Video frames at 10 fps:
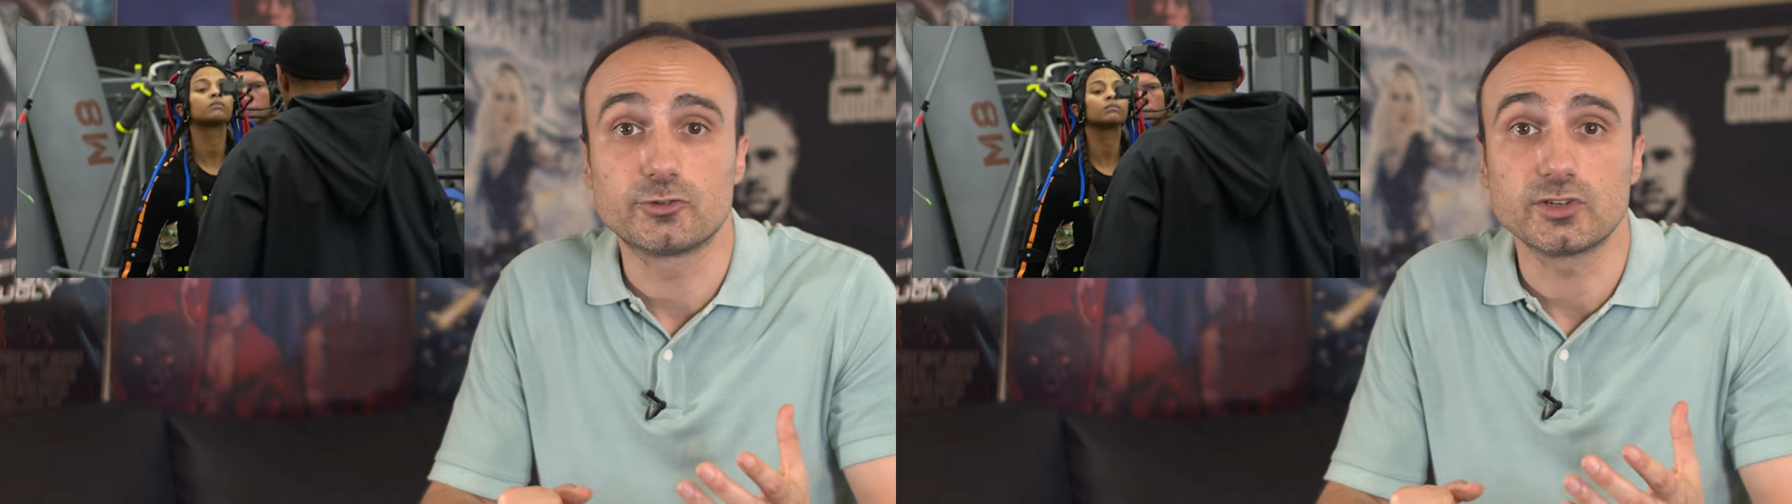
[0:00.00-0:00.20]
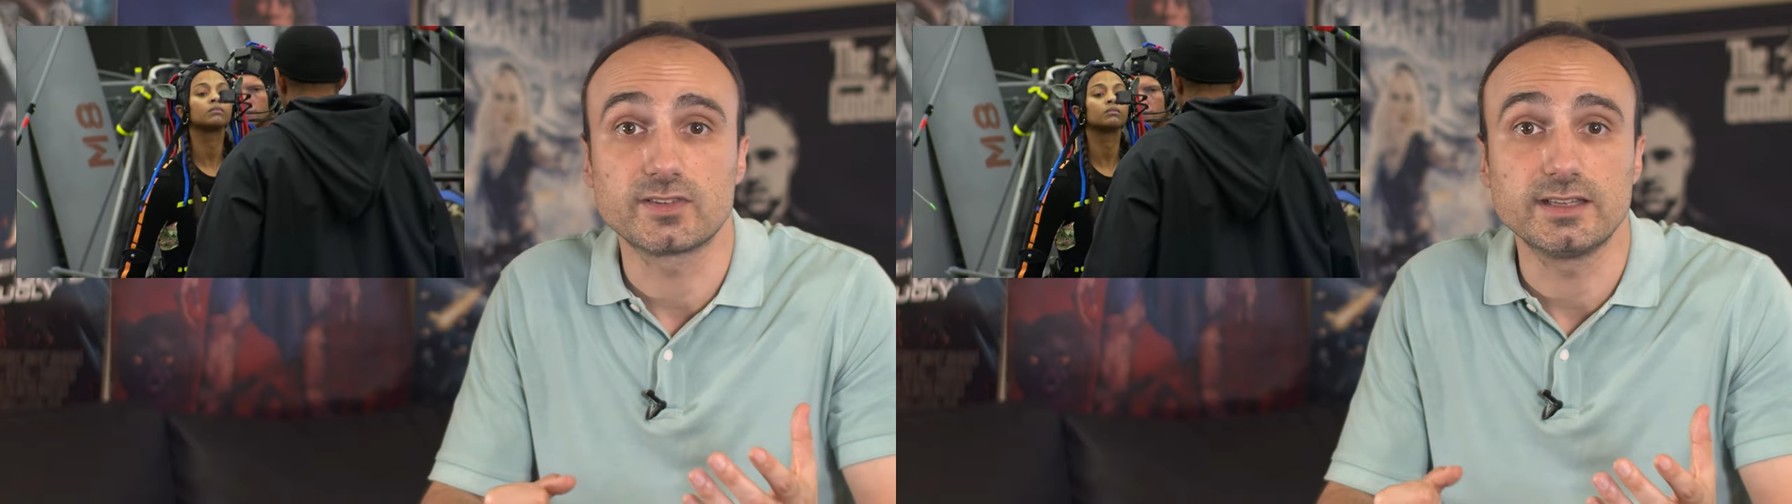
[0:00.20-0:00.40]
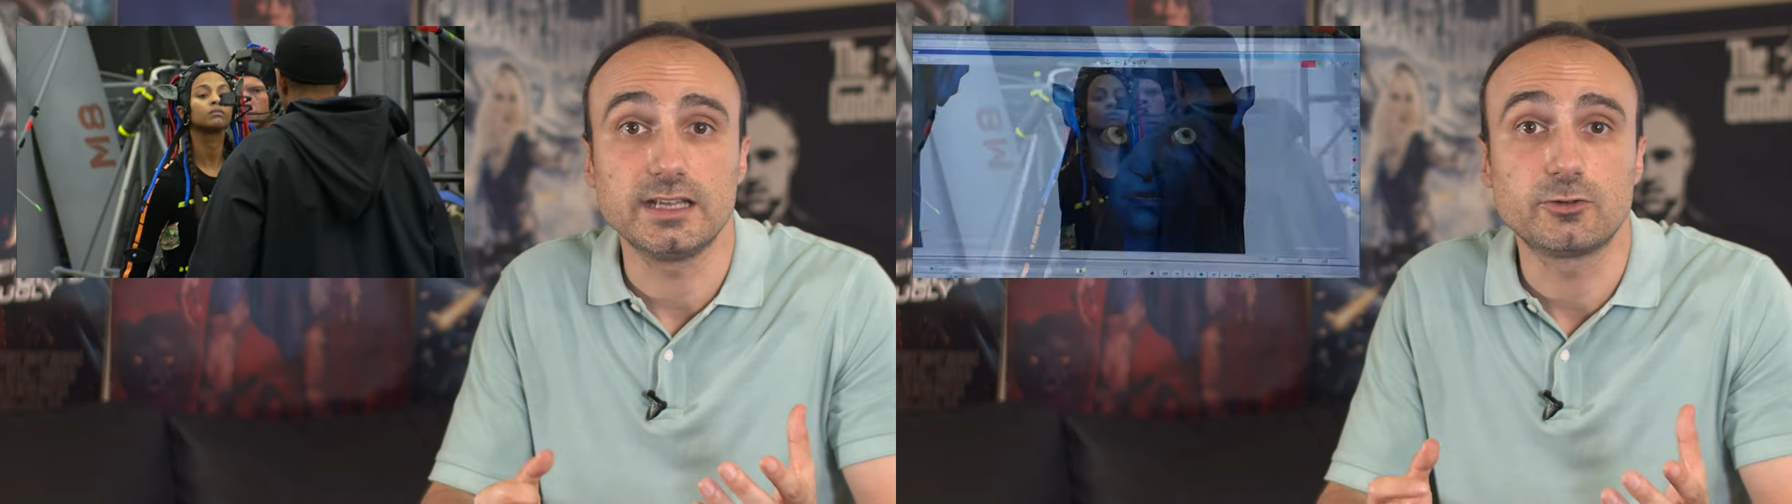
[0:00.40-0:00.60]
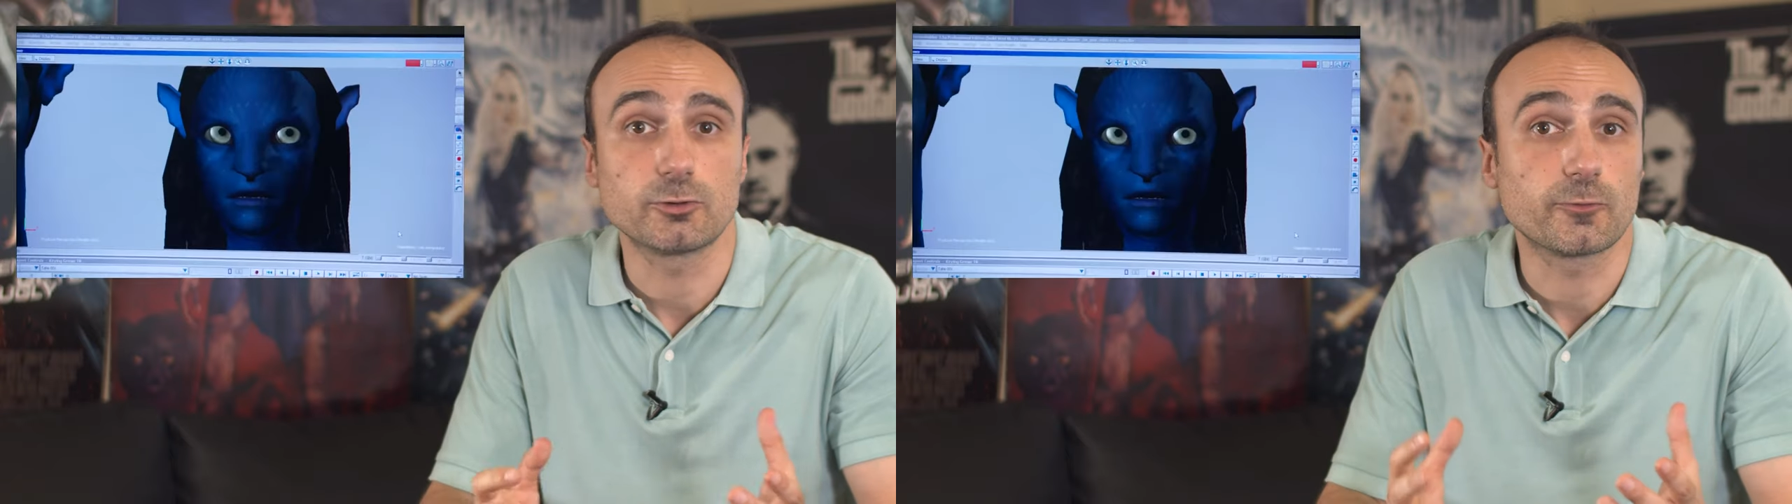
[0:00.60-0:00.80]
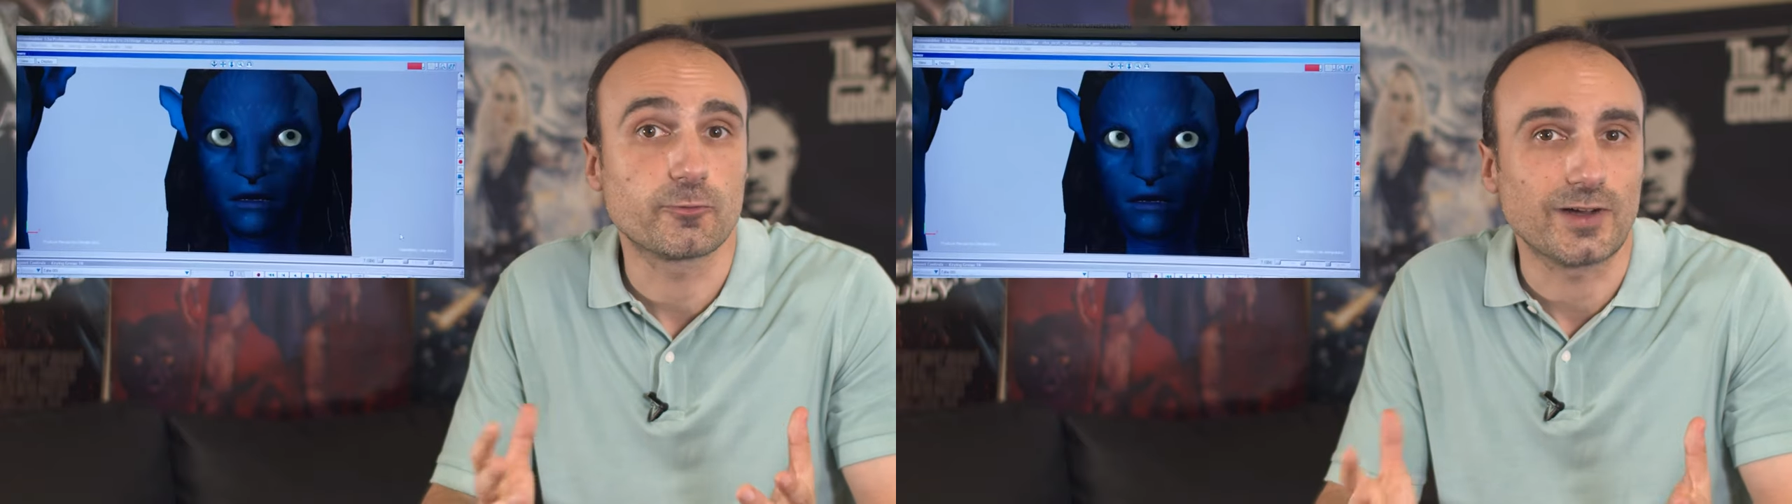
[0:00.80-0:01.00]
just need to
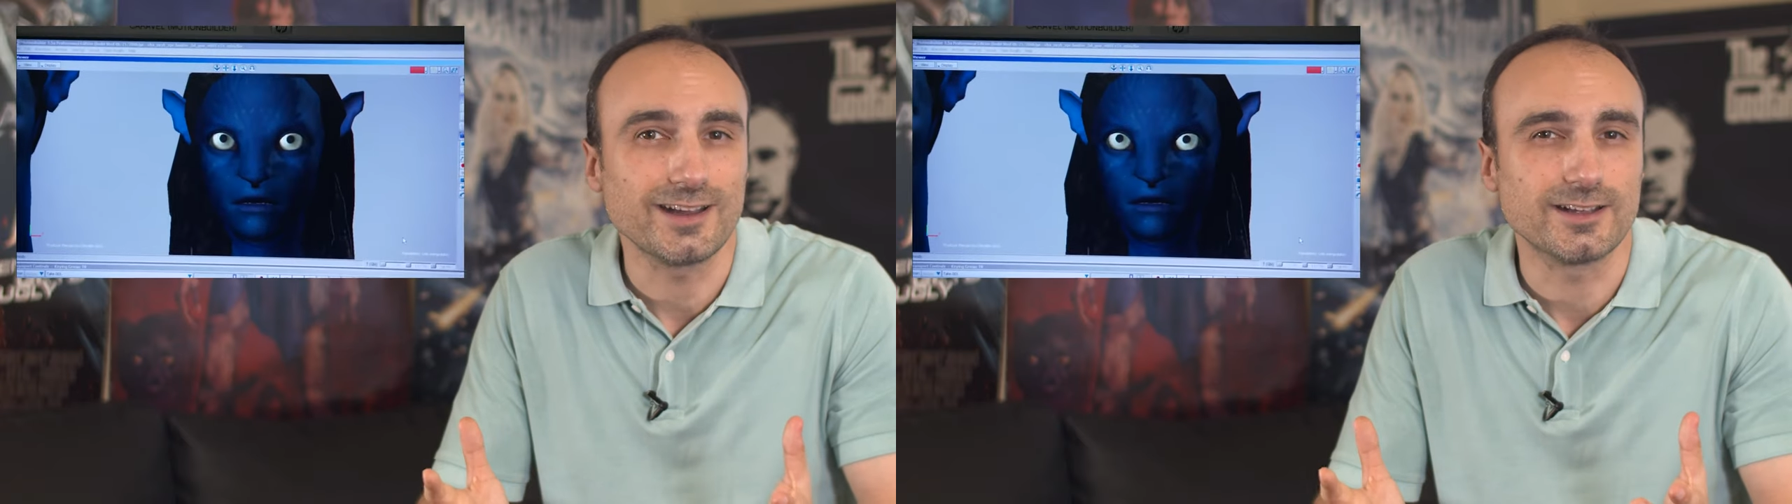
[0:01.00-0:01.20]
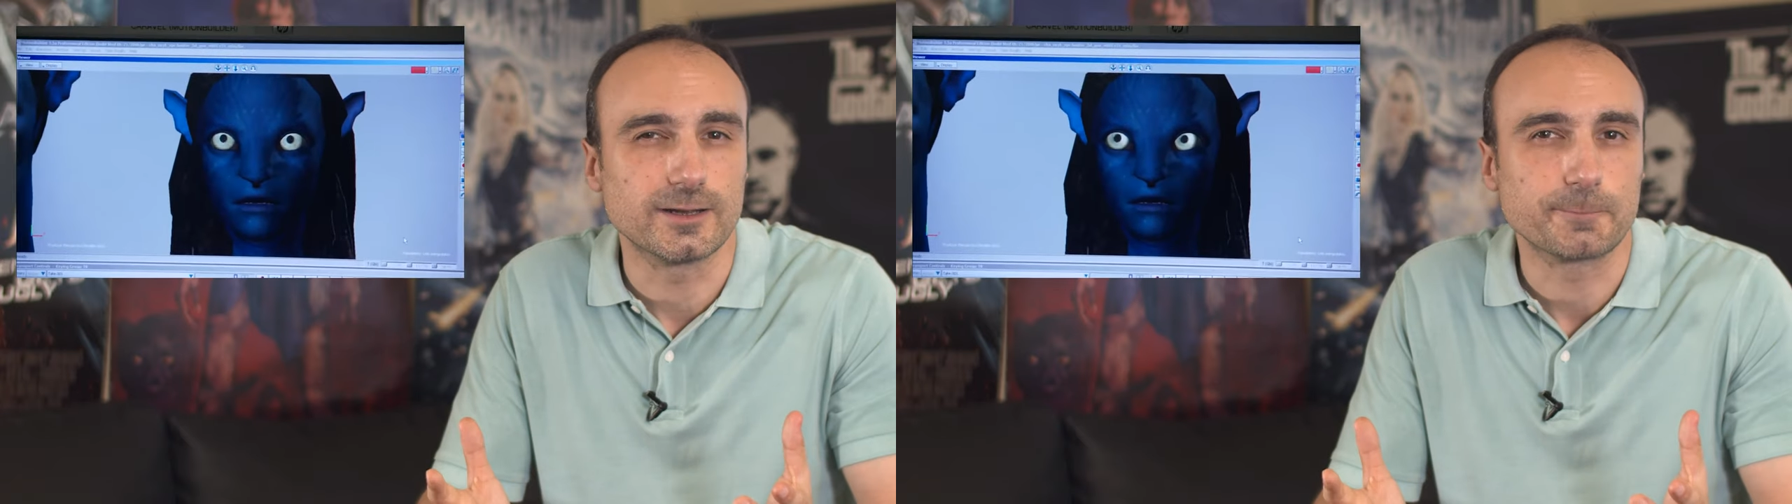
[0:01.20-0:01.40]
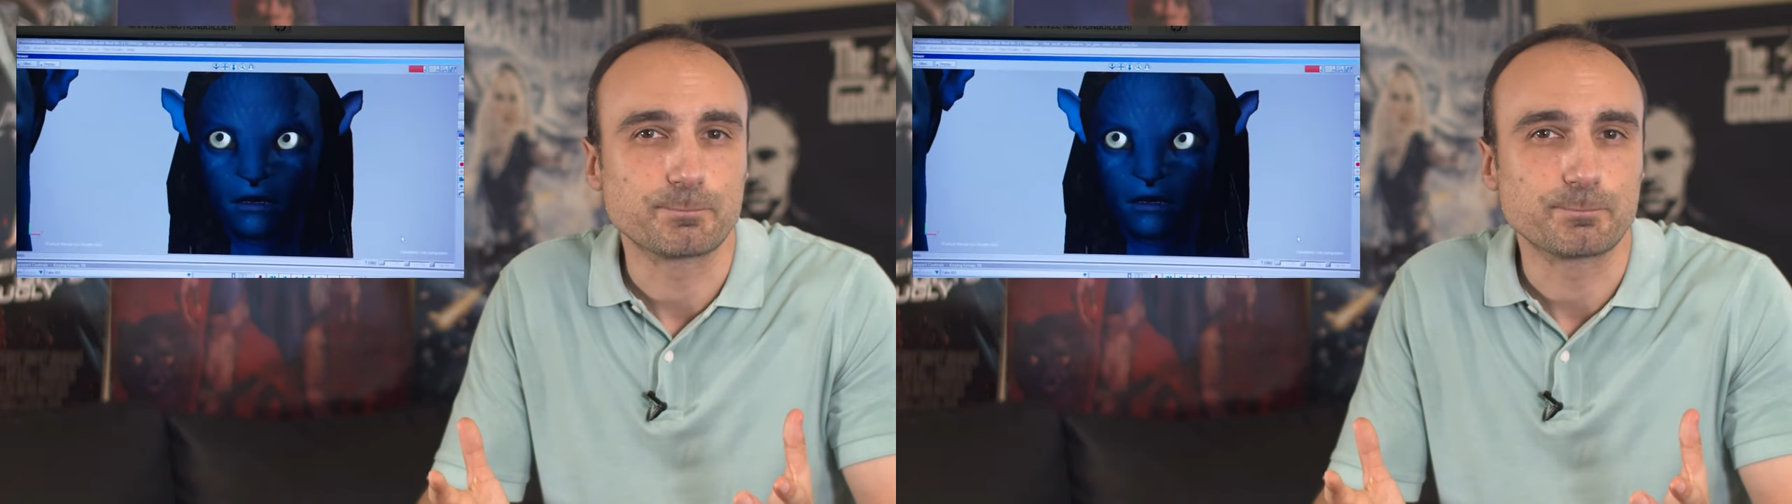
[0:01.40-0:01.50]
refine it.